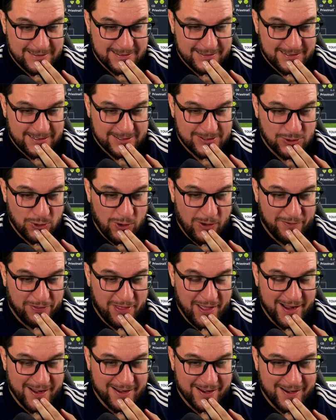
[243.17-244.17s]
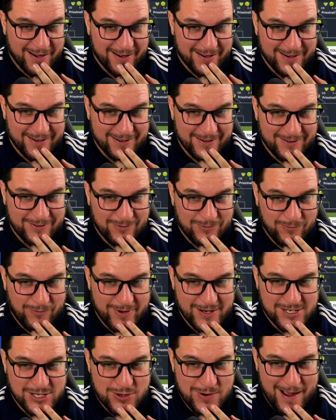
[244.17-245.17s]
I sort of think
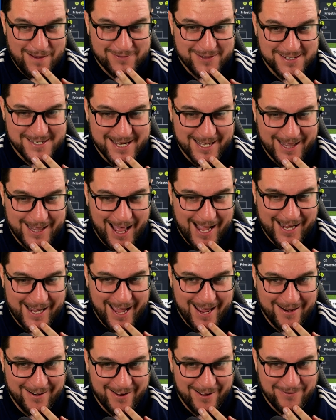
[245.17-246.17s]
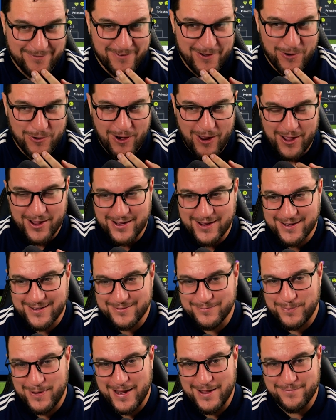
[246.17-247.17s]
we do have to tick that again. I feel
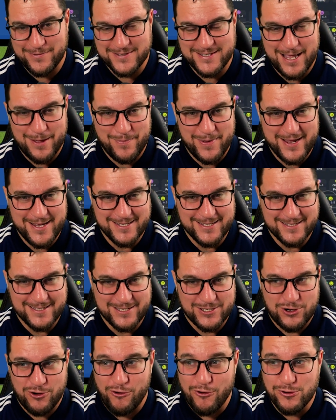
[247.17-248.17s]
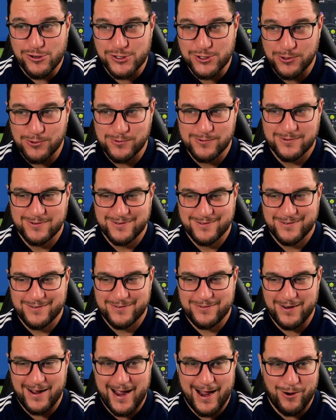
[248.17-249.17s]
like play for set pieces is crucial
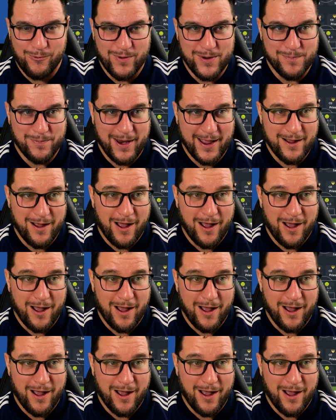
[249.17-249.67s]
for how we play.